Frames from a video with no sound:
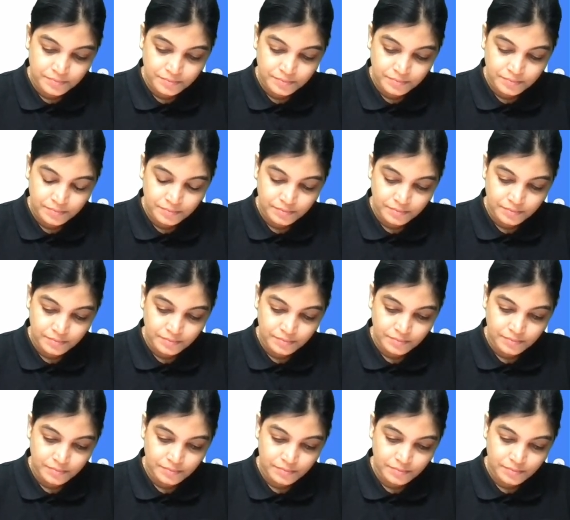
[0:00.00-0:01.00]

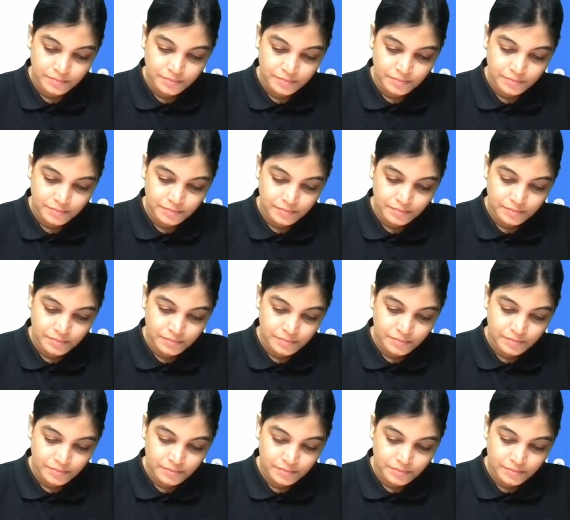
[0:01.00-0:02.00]

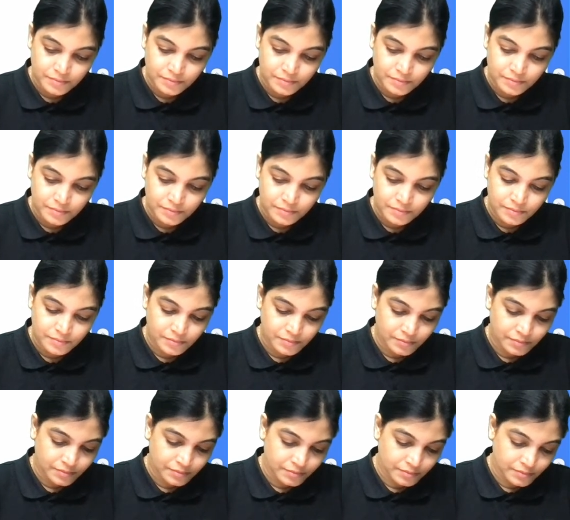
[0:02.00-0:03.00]

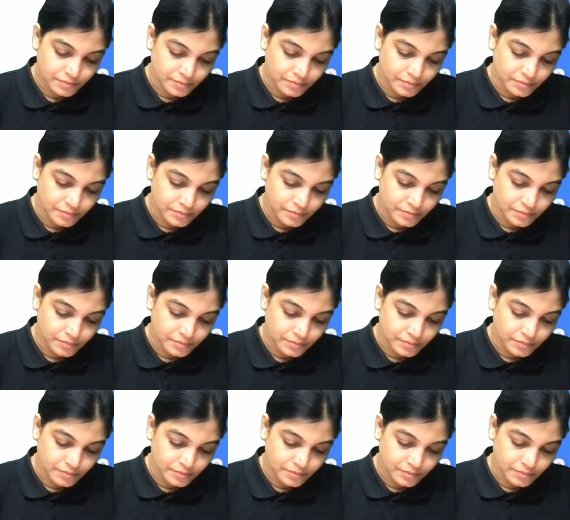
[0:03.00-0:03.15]
No one is speaking in this clip.